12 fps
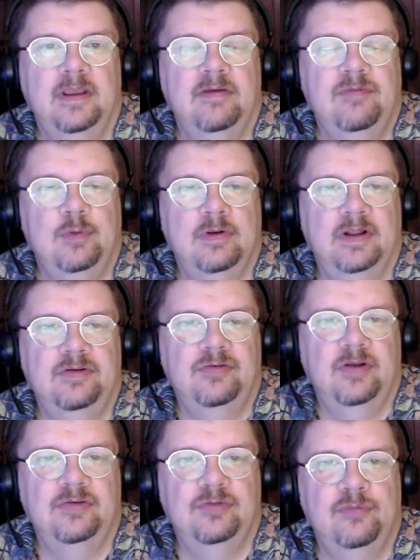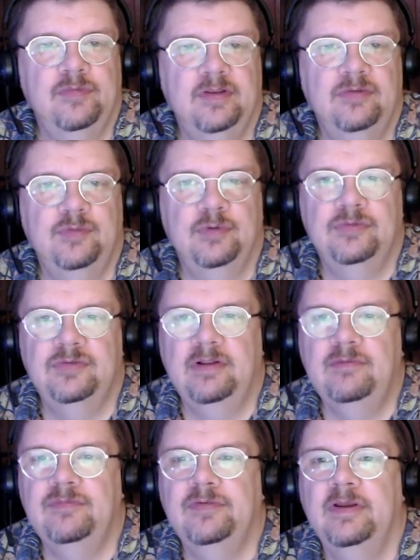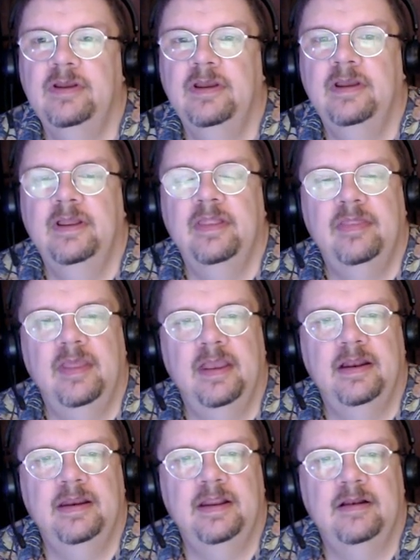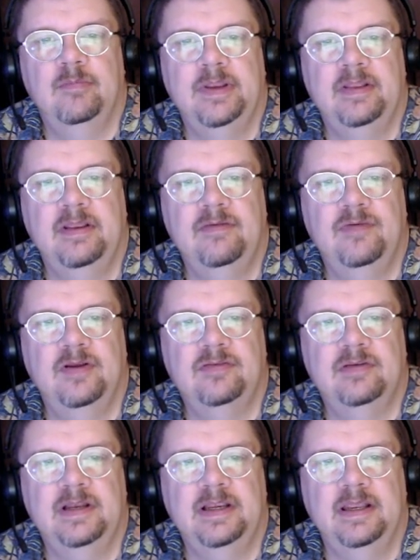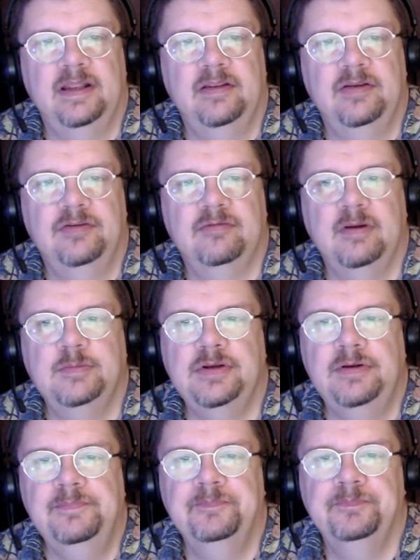If you would like to try solving this for yourself, then it'll be the first link in the description.